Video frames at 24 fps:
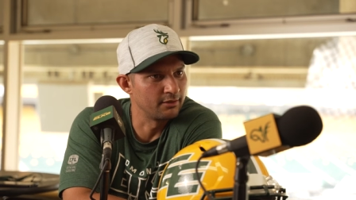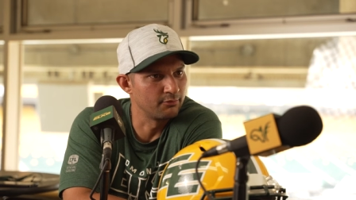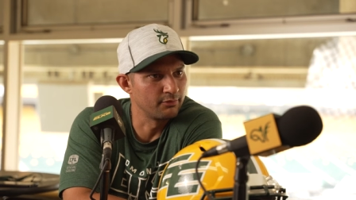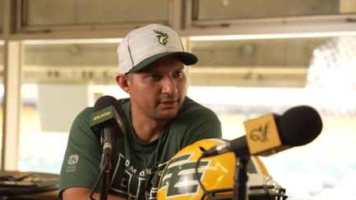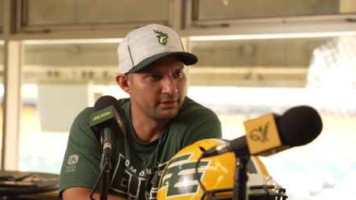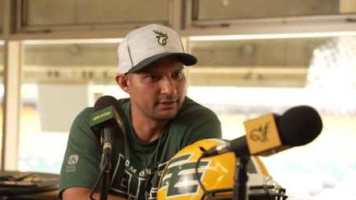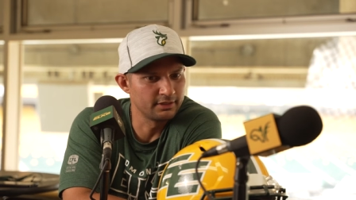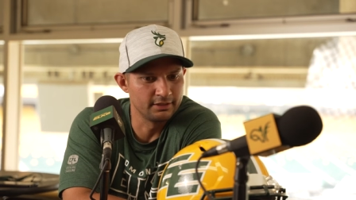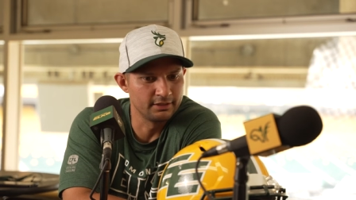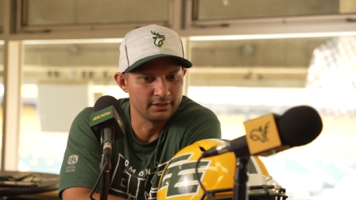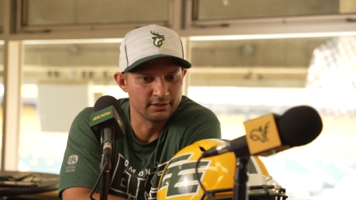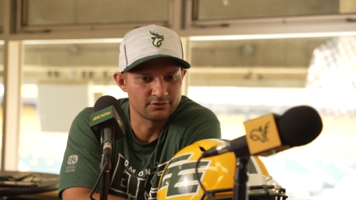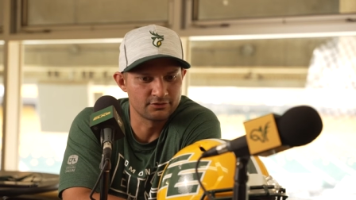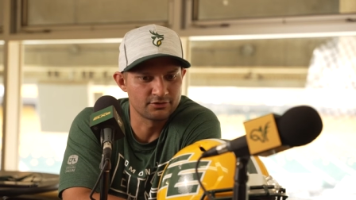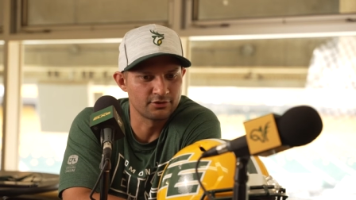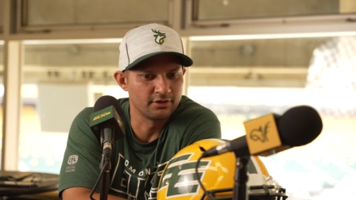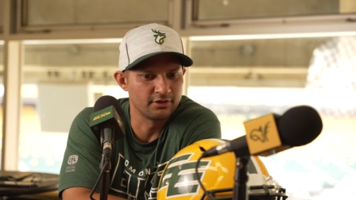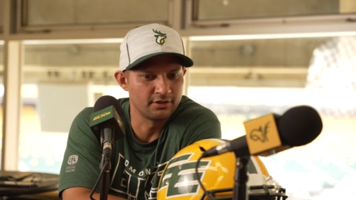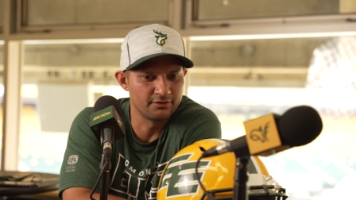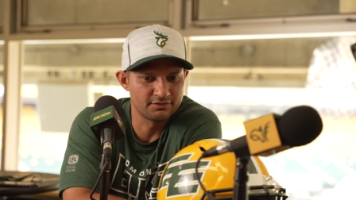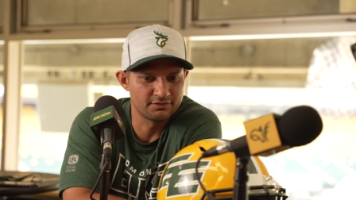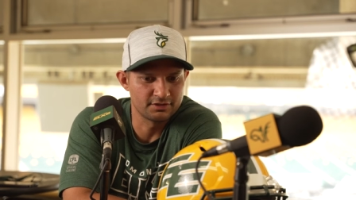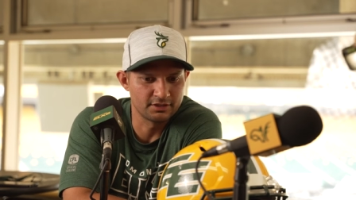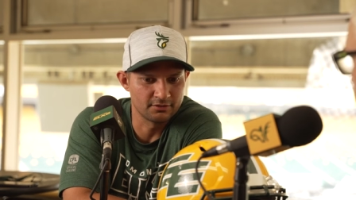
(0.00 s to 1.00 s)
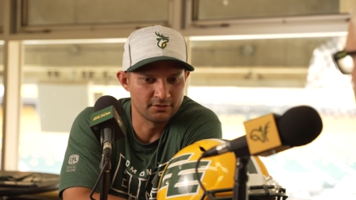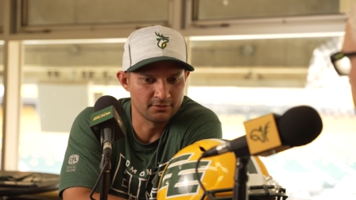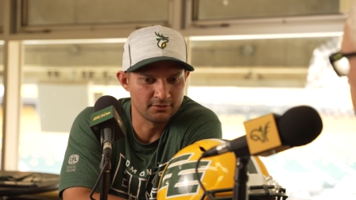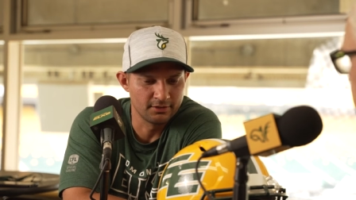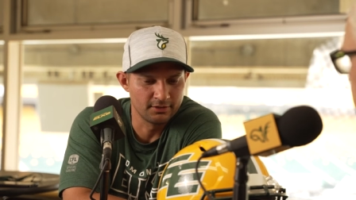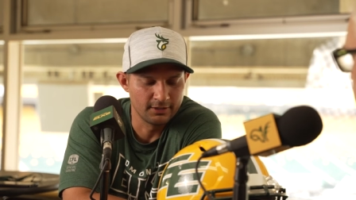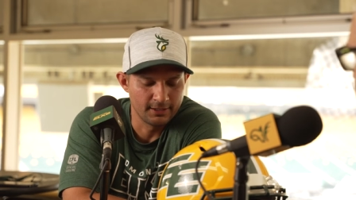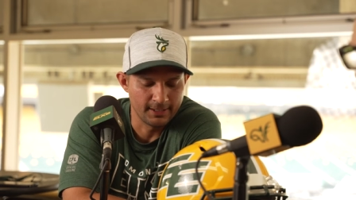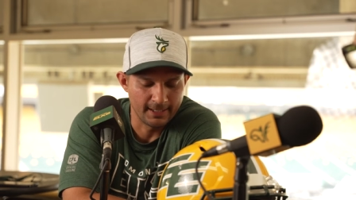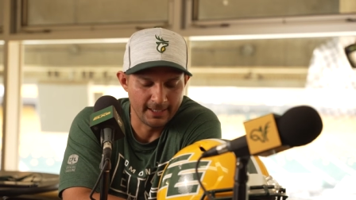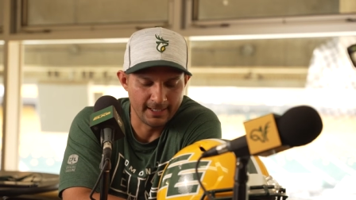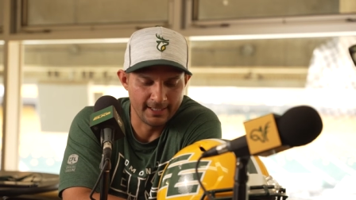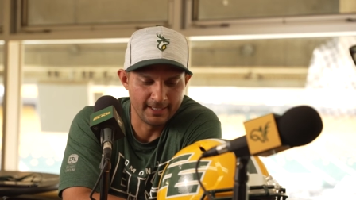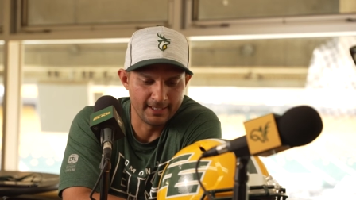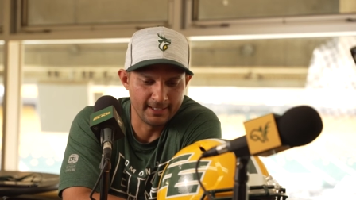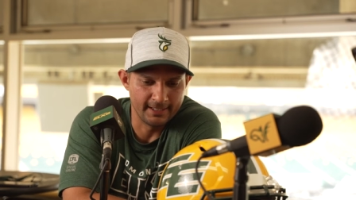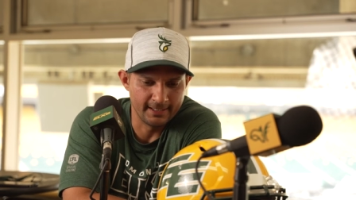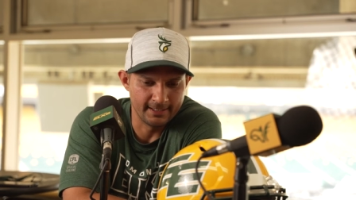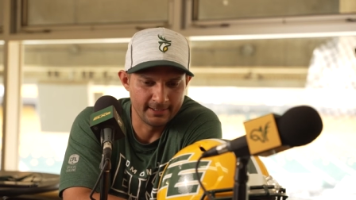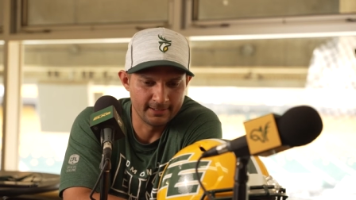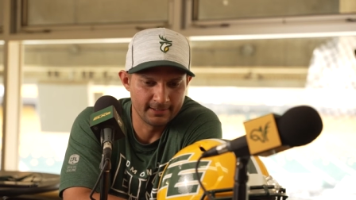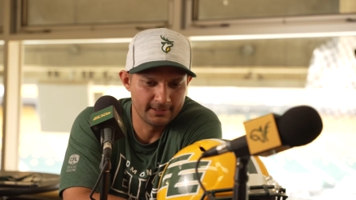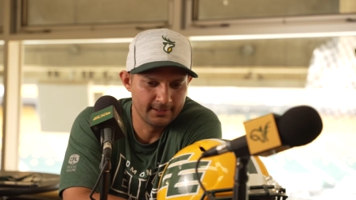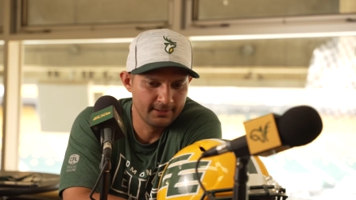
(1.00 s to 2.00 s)
I worked in the alternative center,
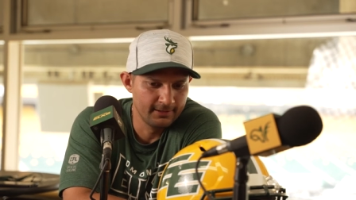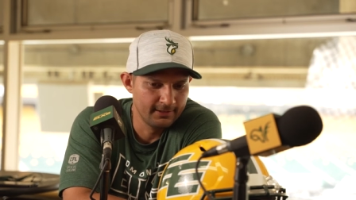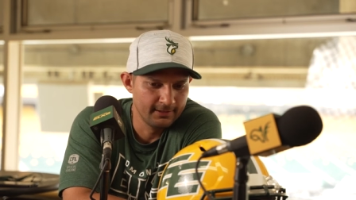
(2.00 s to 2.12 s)
and